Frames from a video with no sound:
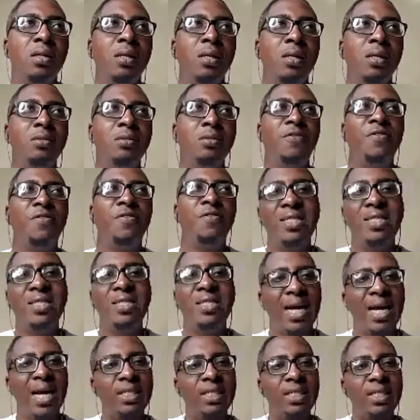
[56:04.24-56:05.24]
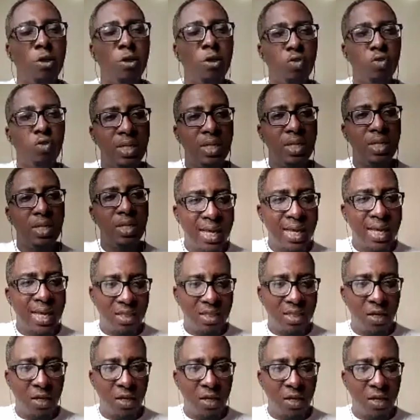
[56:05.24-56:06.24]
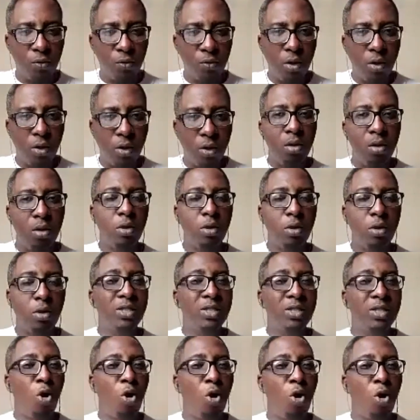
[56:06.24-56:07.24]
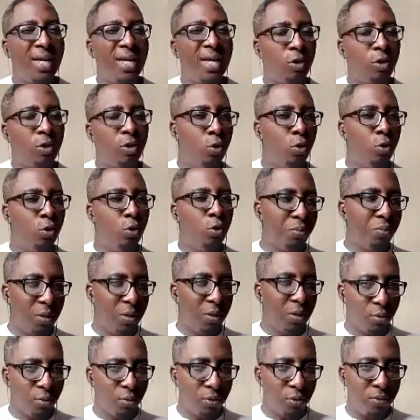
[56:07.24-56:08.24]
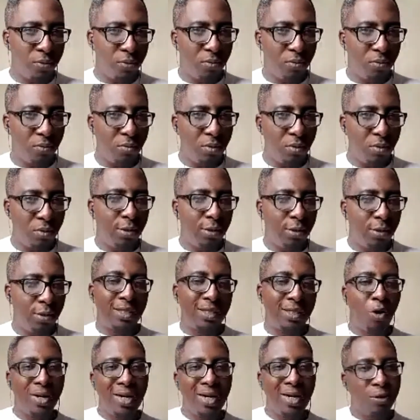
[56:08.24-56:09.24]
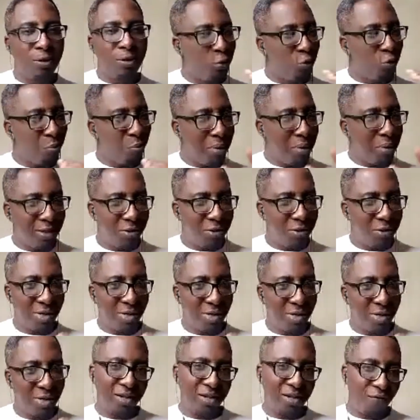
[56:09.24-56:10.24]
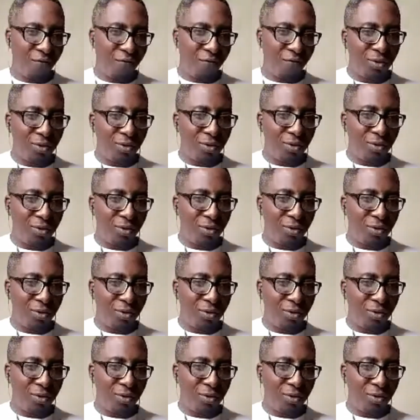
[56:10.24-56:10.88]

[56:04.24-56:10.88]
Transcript: the phase that can take you to the highest level because it connects you to people. It doesn't connect you to passion like the first one,